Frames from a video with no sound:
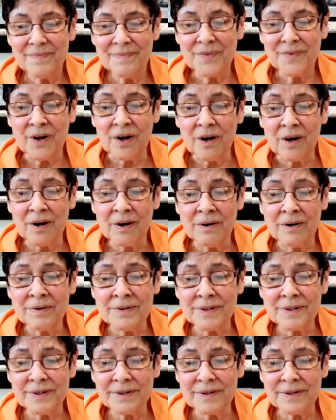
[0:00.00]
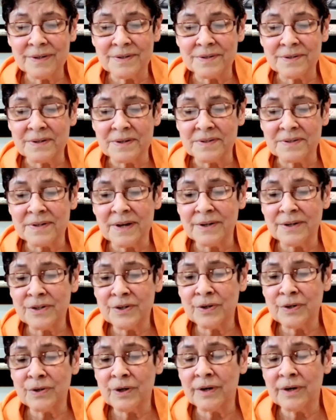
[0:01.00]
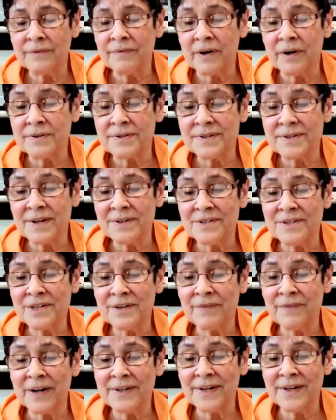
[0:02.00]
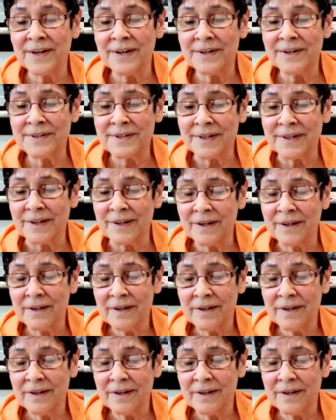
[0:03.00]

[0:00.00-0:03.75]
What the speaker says: The heart is the center of our sense of identity,